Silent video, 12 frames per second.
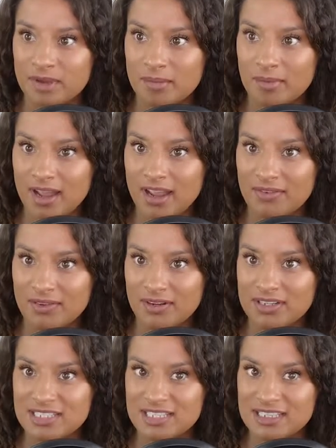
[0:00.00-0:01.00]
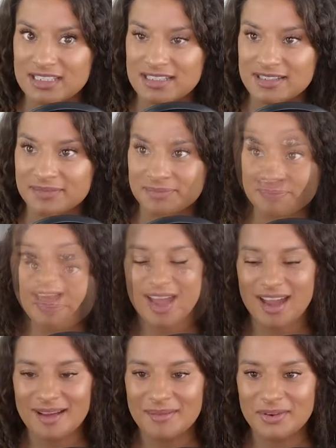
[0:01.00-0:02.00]
My Aavegotchis.
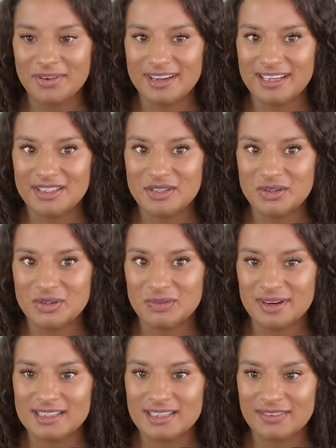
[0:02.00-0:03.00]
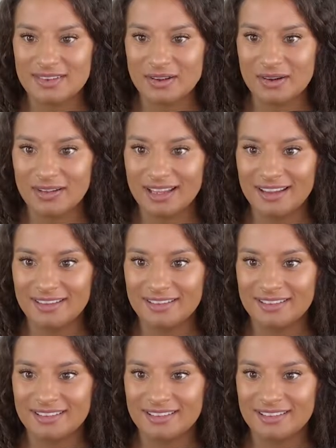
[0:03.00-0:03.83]
I'm going to rent out Nicole here.